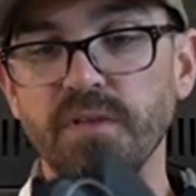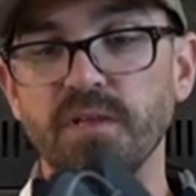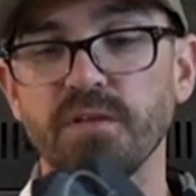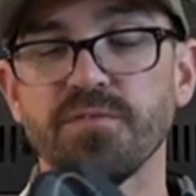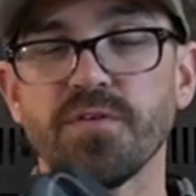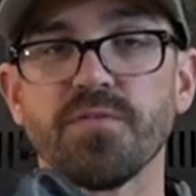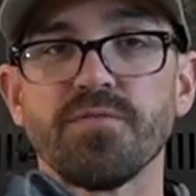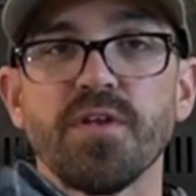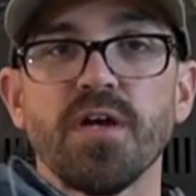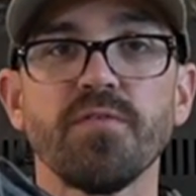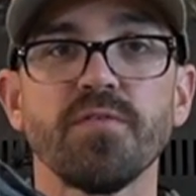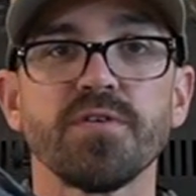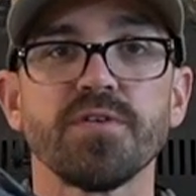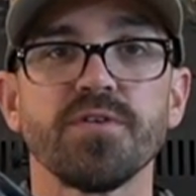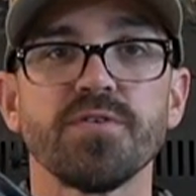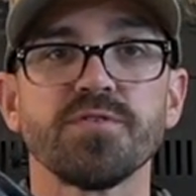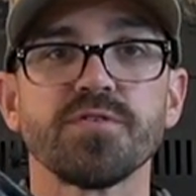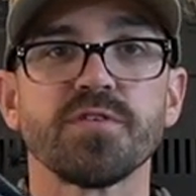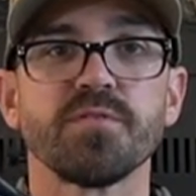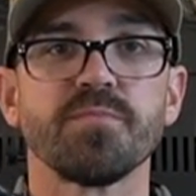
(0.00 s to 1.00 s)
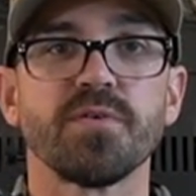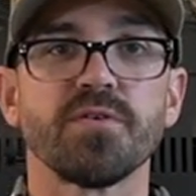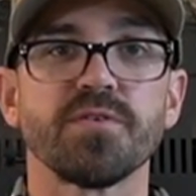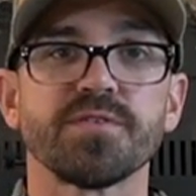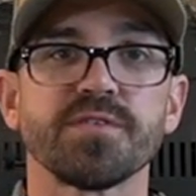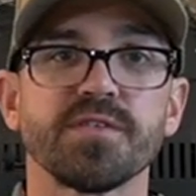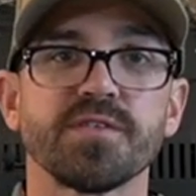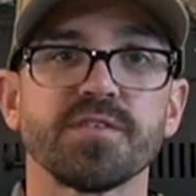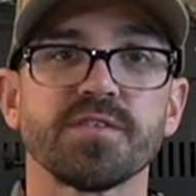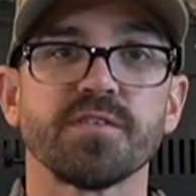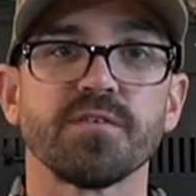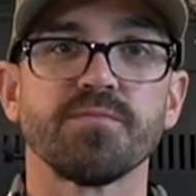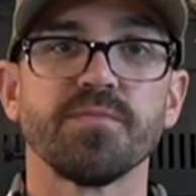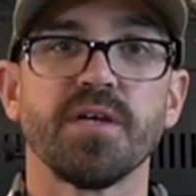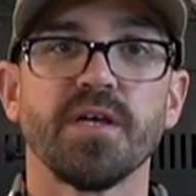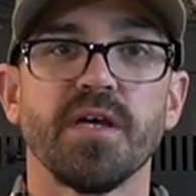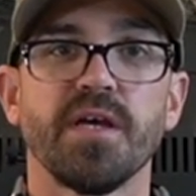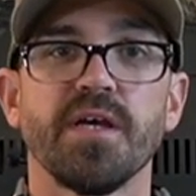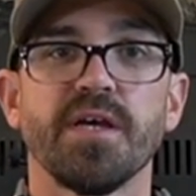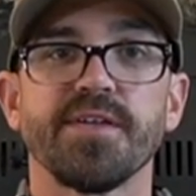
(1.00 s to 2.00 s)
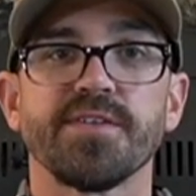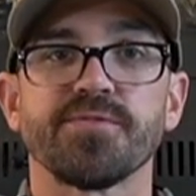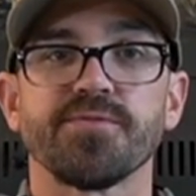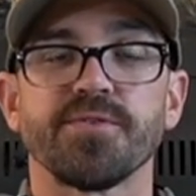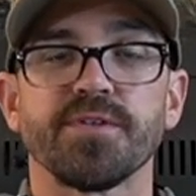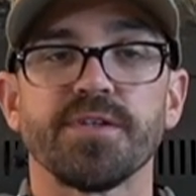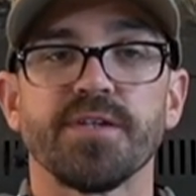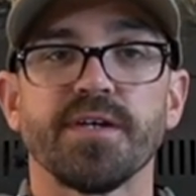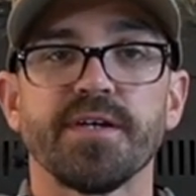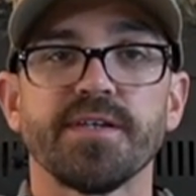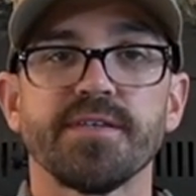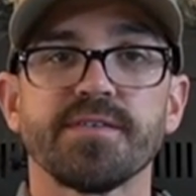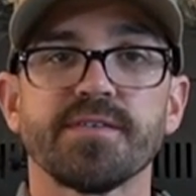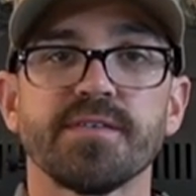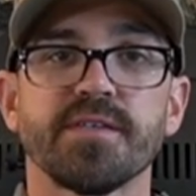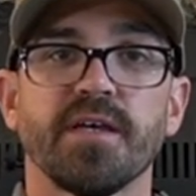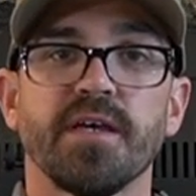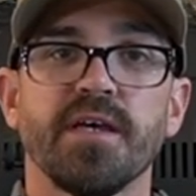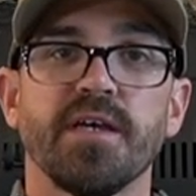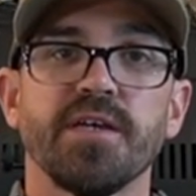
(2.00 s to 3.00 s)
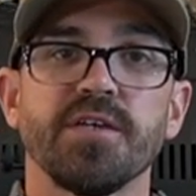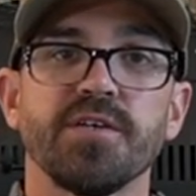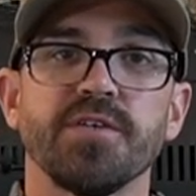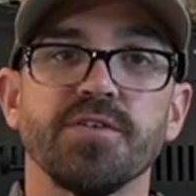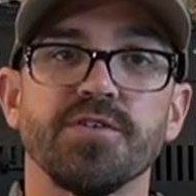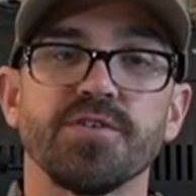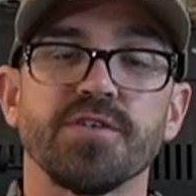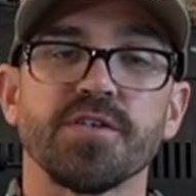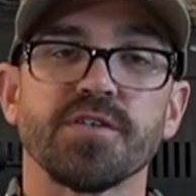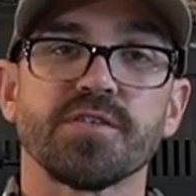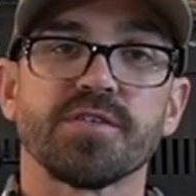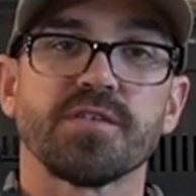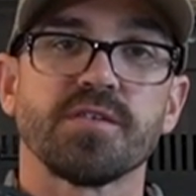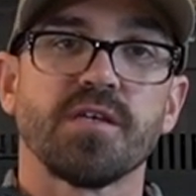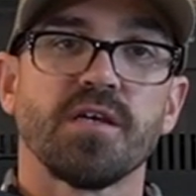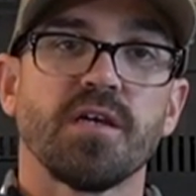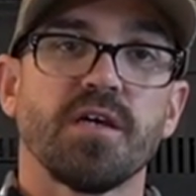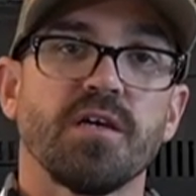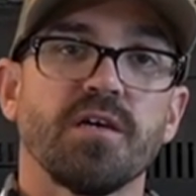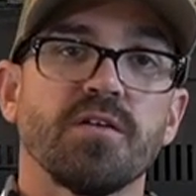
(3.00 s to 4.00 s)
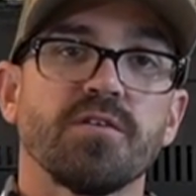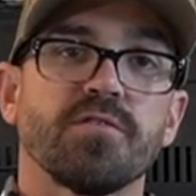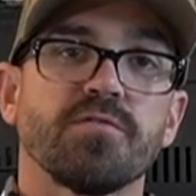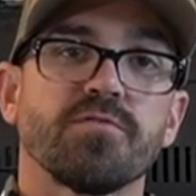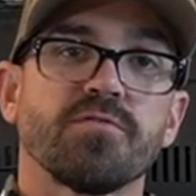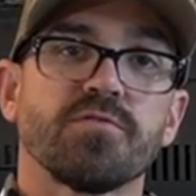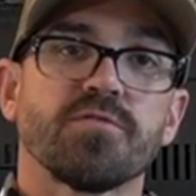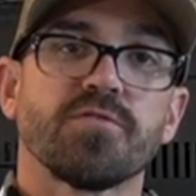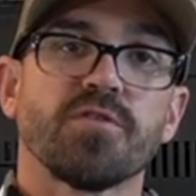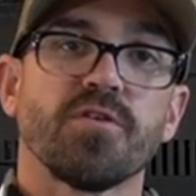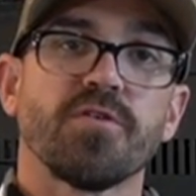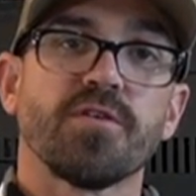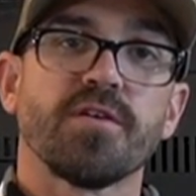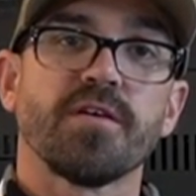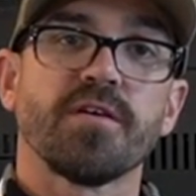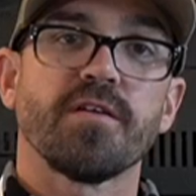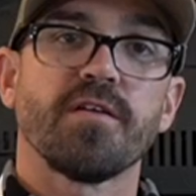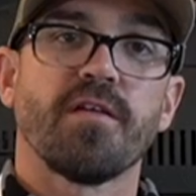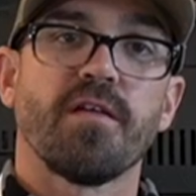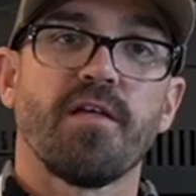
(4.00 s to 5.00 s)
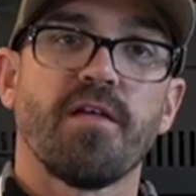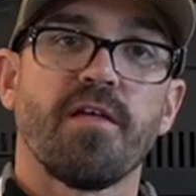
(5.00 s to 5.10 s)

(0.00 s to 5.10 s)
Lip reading: If you've never used the BOA system, it's really nice. You just turn it.